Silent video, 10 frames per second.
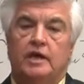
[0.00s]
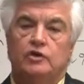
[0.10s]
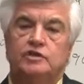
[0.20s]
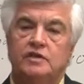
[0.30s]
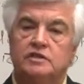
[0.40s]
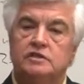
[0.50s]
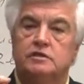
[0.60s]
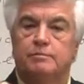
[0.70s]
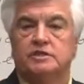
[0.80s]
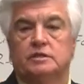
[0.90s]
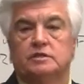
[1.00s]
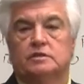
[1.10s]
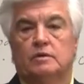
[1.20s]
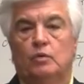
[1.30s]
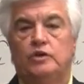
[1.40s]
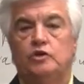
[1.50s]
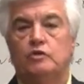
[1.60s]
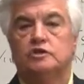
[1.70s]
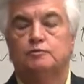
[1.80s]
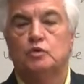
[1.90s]
You see, this is a business. When you're
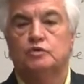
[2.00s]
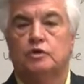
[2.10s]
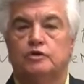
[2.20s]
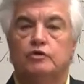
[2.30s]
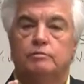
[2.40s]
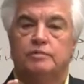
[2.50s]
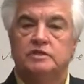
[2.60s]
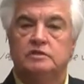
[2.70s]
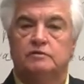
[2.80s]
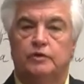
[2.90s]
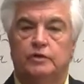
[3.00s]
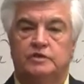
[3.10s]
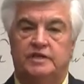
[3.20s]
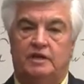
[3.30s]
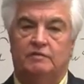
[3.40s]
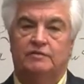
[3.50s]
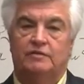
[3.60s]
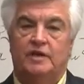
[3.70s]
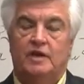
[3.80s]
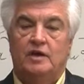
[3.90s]
in Sportron, you're in business for yourself.
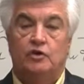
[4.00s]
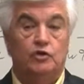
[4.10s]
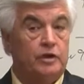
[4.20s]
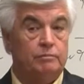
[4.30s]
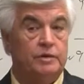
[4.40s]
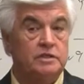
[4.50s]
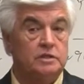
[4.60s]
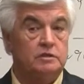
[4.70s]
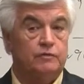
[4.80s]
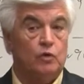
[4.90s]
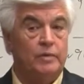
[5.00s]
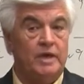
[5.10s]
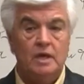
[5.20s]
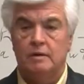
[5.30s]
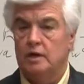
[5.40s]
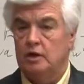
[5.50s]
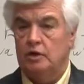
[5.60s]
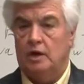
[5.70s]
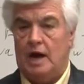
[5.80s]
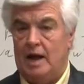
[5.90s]
You're not in business for me.
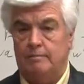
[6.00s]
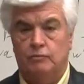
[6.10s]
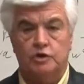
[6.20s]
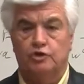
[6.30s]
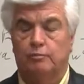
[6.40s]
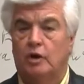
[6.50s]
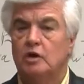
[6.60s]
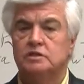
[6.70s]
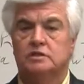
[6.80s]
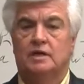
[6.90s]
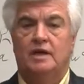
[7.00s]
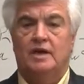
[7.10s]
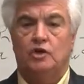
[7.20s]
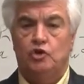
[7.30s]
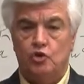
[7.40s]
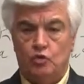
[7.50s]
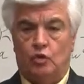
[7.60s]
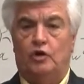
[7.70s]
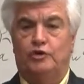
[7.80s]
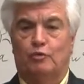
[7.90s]
I am not your boss. You
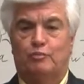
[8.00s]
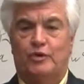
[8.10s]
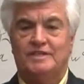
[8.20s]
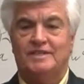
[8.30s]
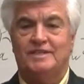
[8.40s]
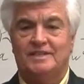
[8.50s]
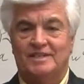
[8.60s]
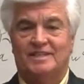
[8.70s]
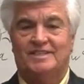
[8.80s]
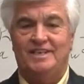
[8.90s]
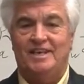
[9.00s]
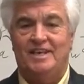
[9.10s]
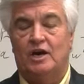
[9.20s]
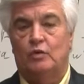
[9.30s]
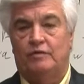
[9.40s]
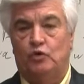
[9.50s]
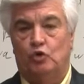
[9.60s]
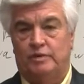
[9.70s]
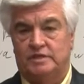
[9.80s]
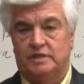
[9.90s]
are your president and the CEO of
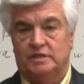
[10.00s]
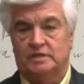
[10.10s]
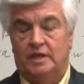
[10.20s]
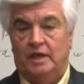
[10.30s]
your business.